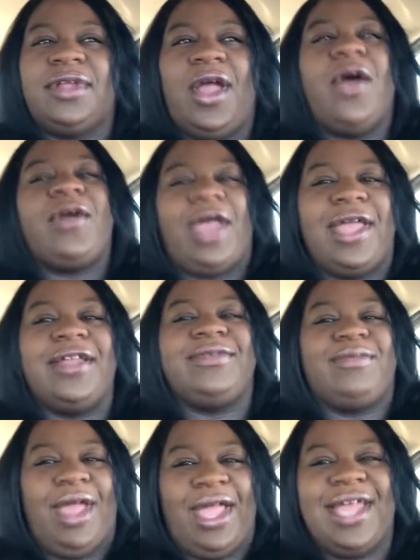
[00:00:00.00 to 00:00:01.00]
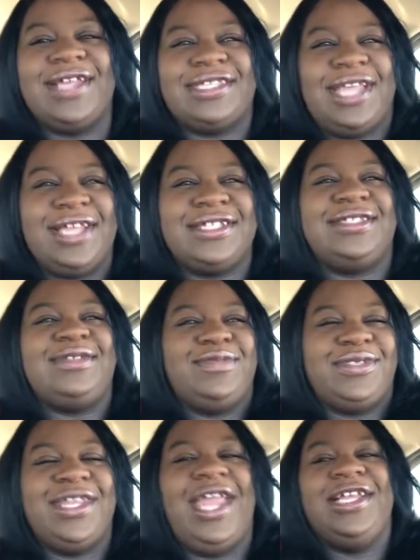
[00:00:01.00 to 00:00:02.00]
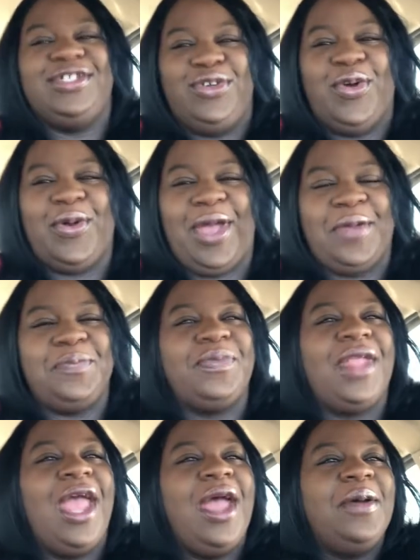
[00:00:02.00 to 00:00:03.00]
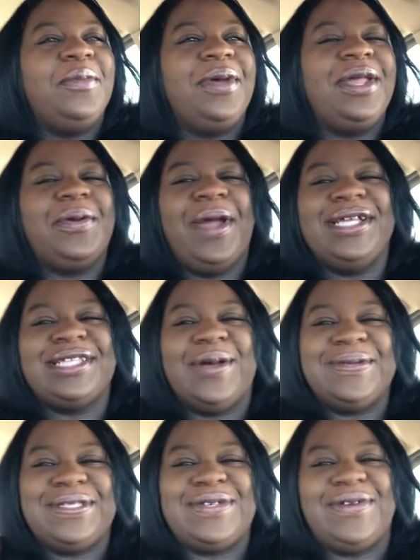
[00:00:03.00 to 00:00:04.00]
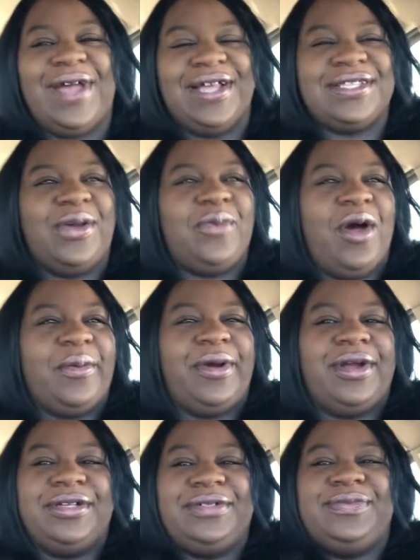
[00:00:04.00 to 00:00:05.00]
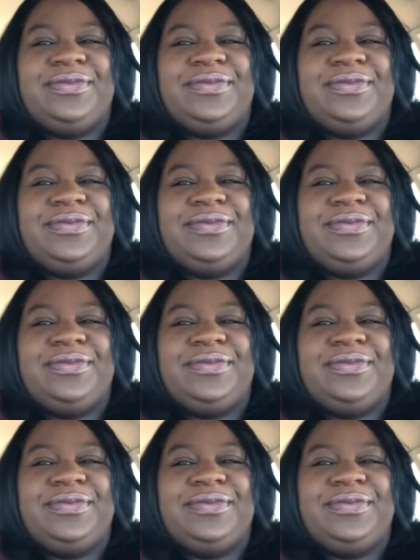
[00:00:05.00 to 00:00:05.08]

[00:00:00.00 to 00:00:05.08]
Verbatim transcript: Okay, I guess that's saying you okay. But anyways, I will see you guys at Walmart.